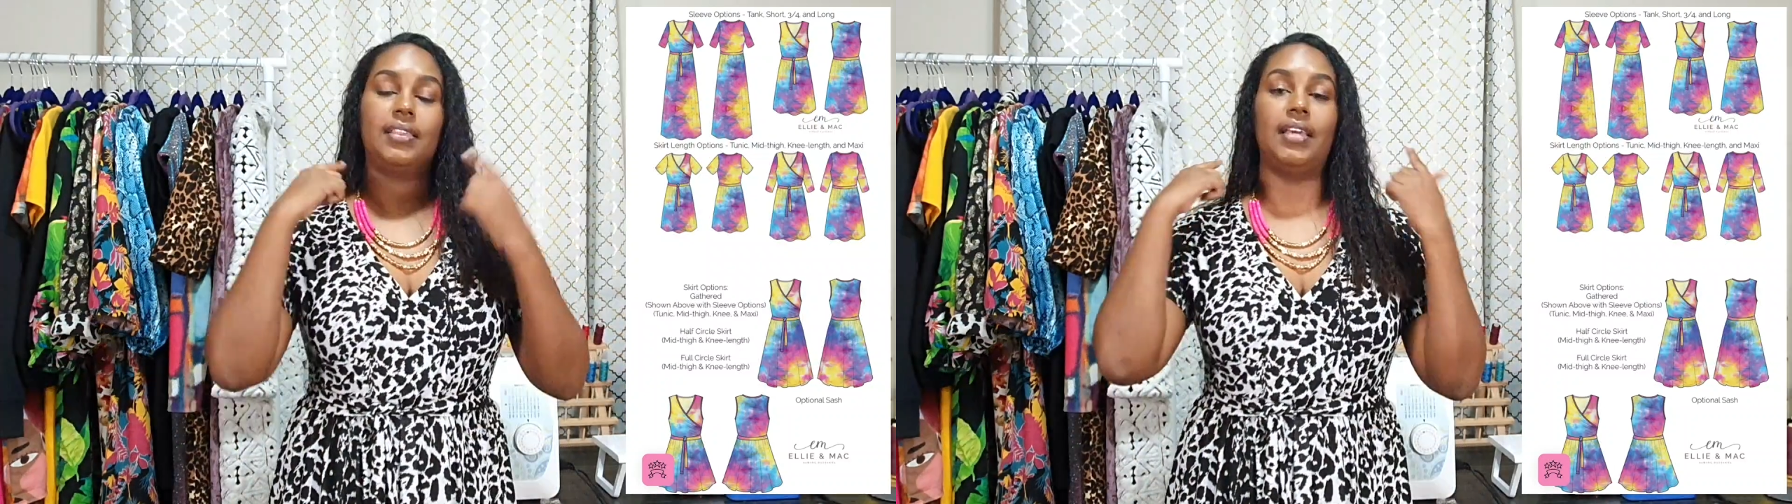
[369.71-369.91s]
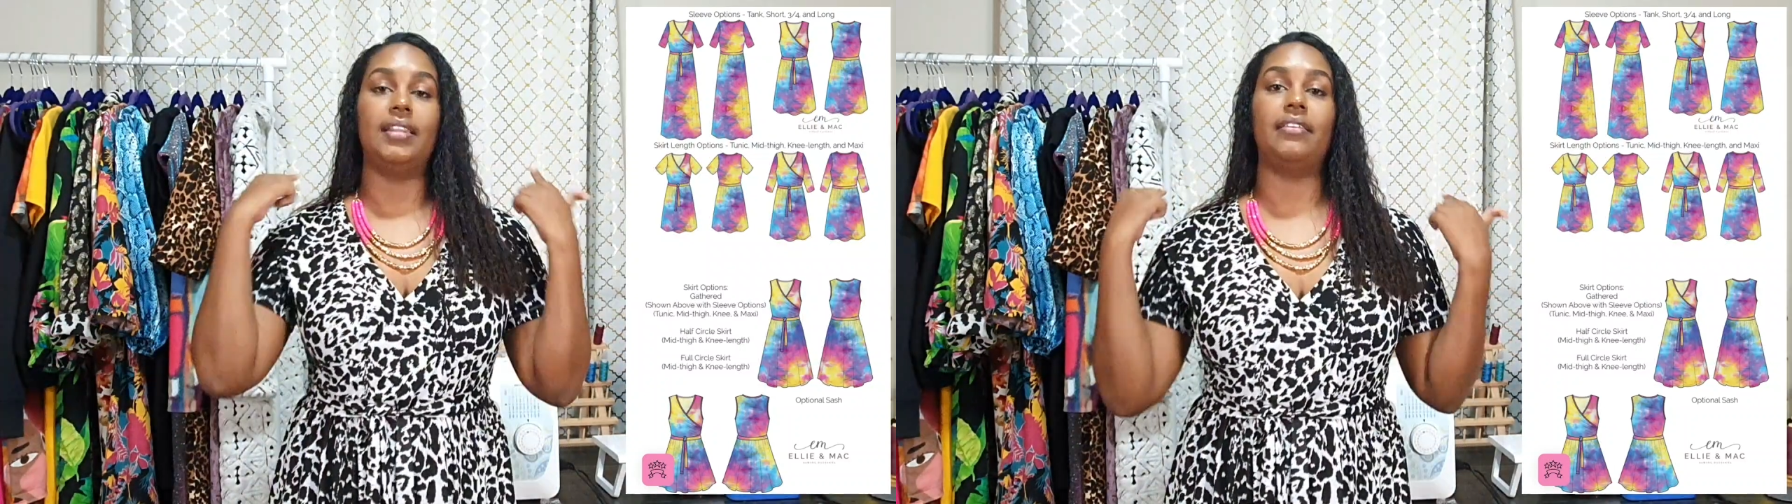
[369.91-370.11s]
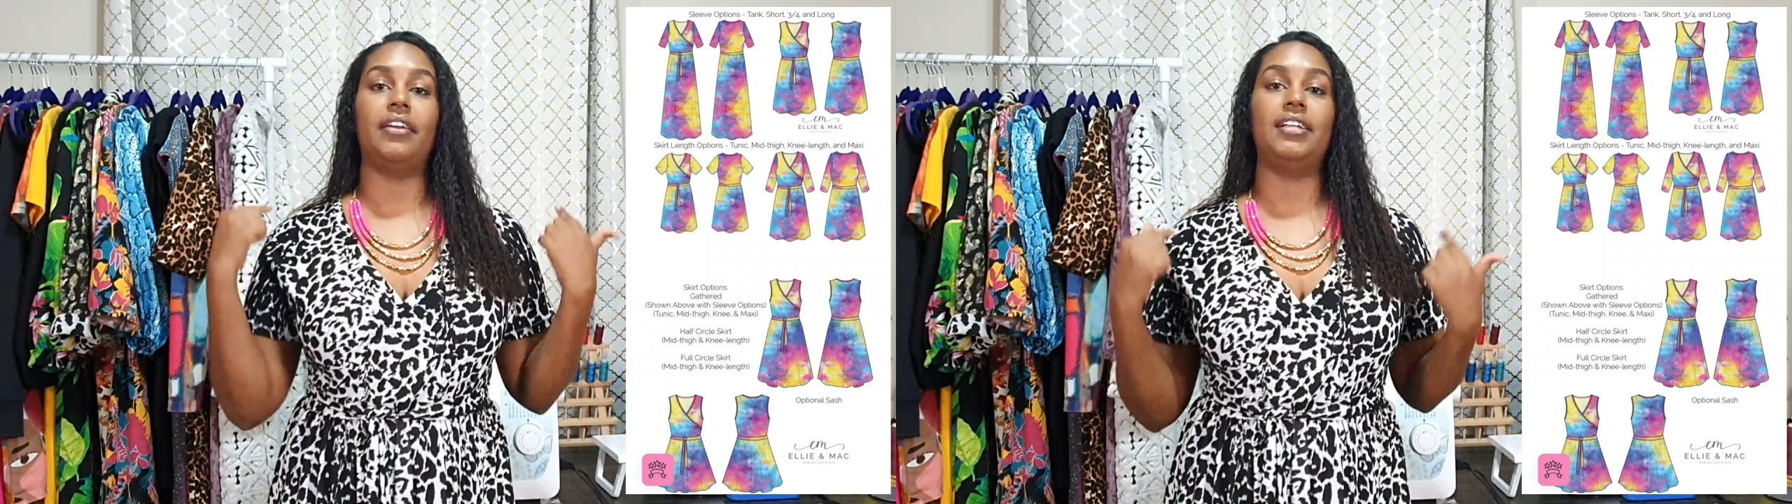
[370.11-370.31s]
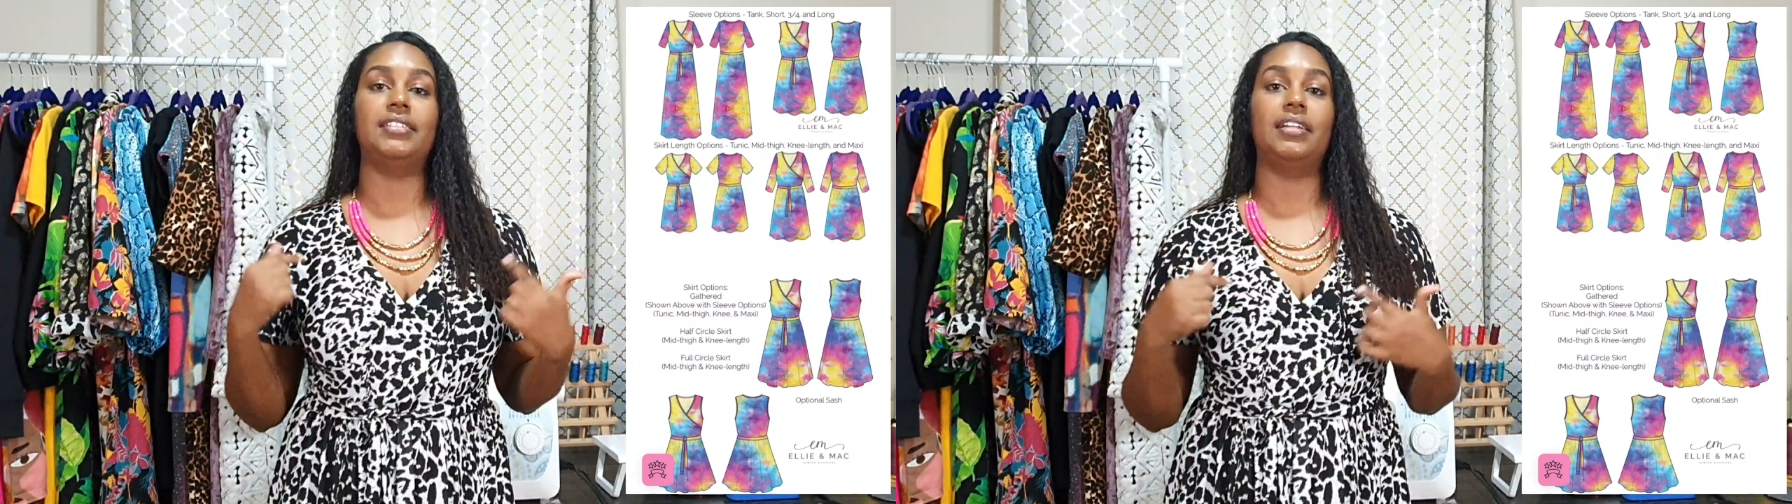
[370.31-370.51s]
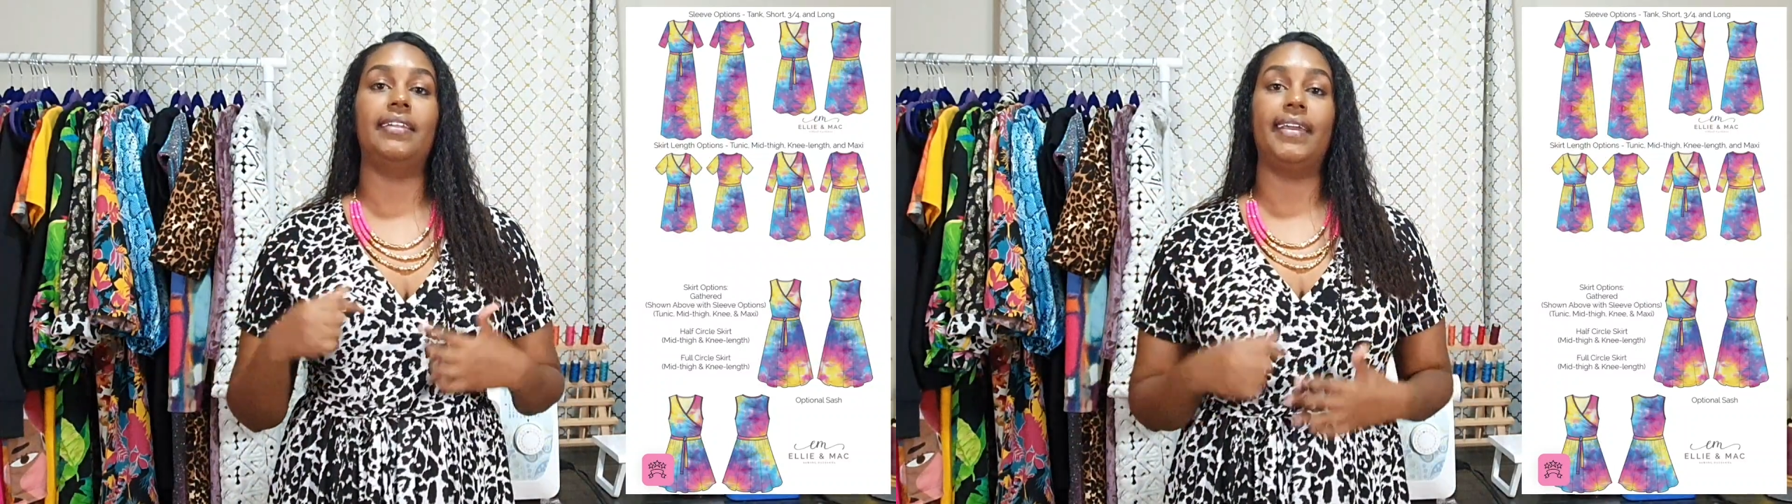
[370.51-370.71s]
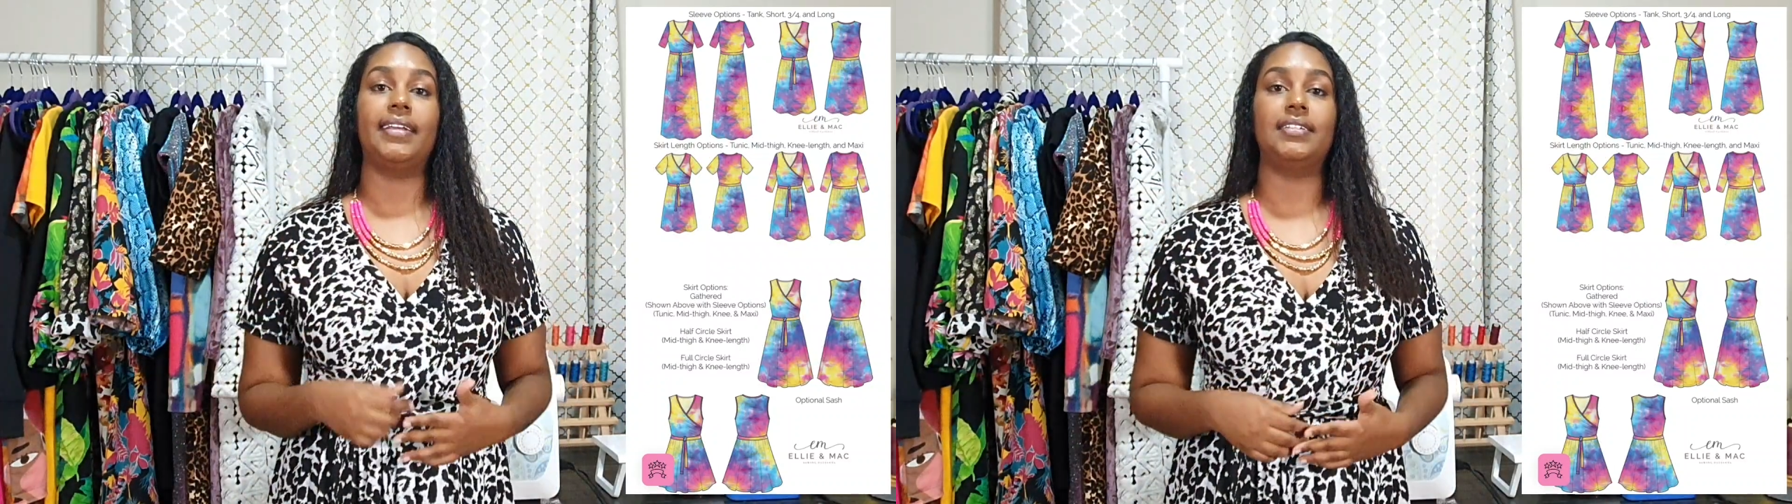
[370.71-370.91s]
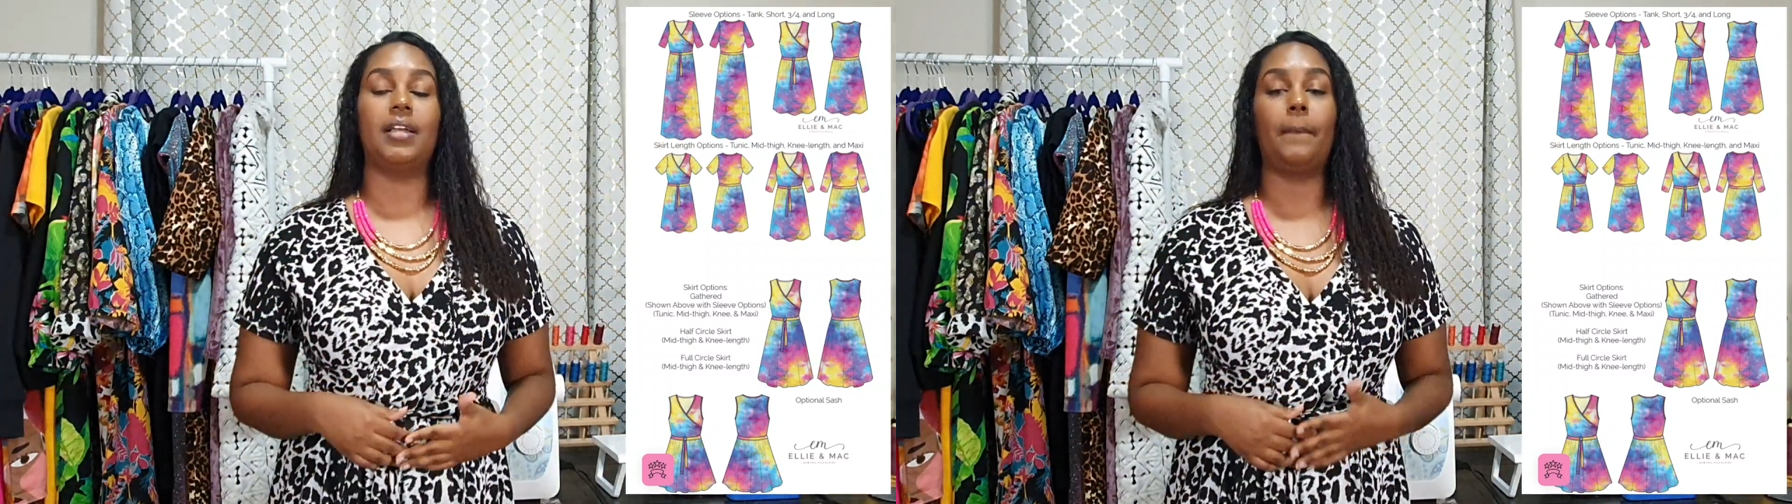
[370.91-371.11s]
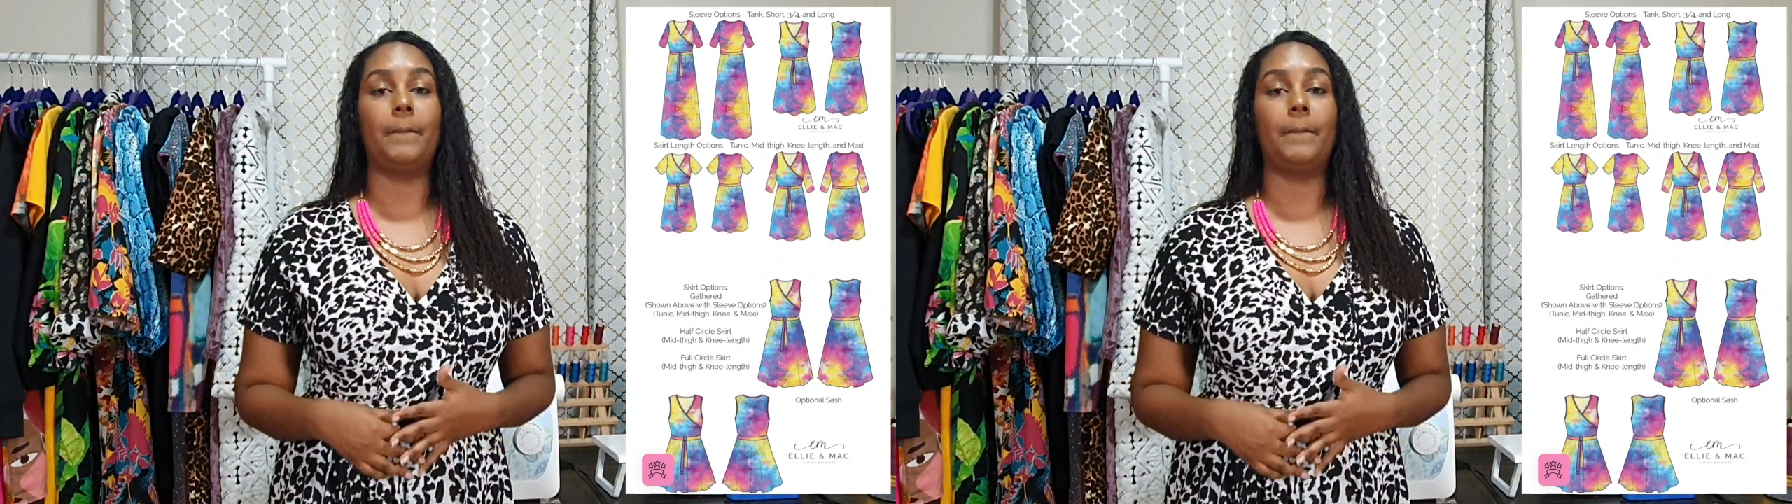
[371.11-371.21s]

Then there is a neck